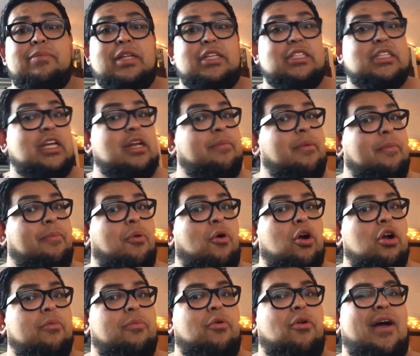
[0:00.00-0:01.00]
that's going to be
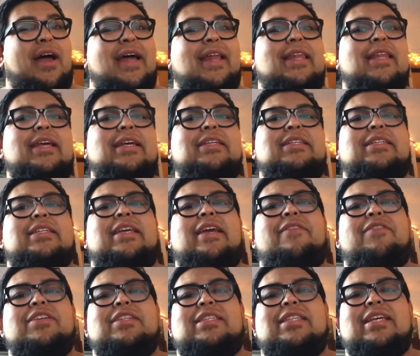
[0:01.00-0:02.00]
portable, at least
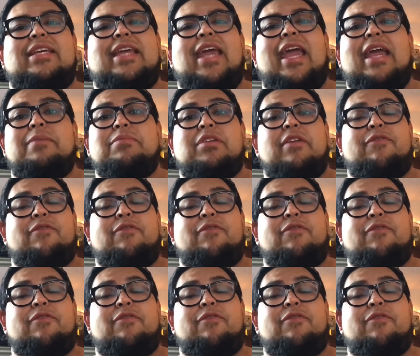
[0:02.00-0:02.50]
give us the games.